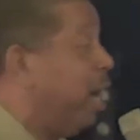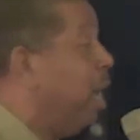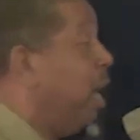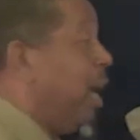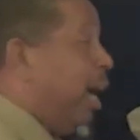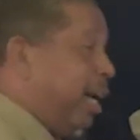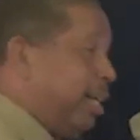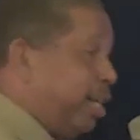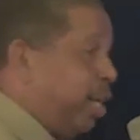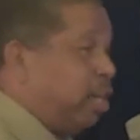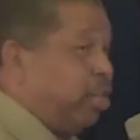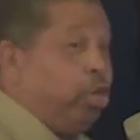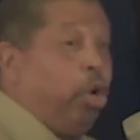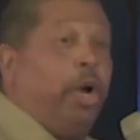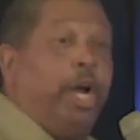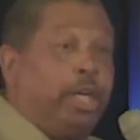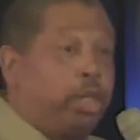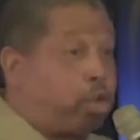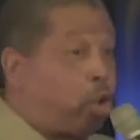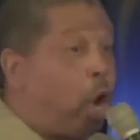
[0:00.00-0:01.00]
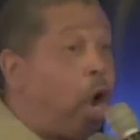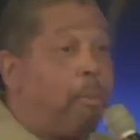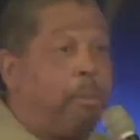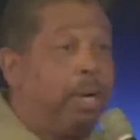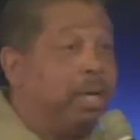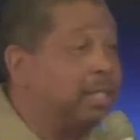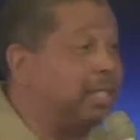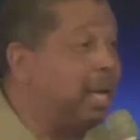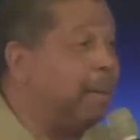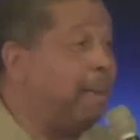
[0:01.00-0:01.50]
until you're in trouble and
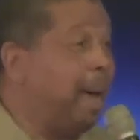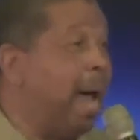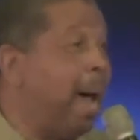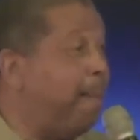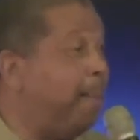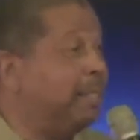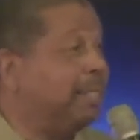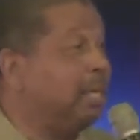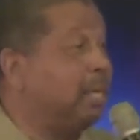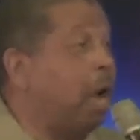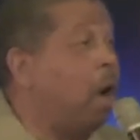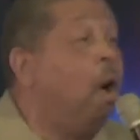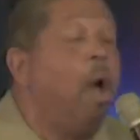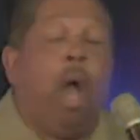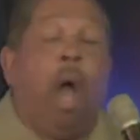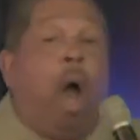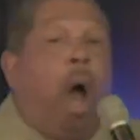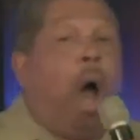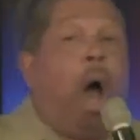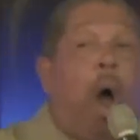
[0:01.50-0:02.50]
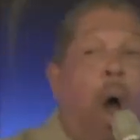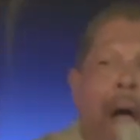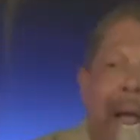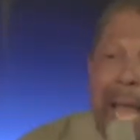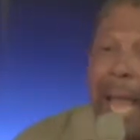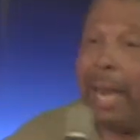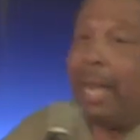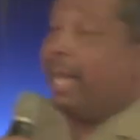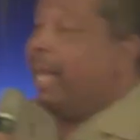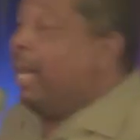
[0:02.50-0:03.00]
something happens and you go, oh, I got to get out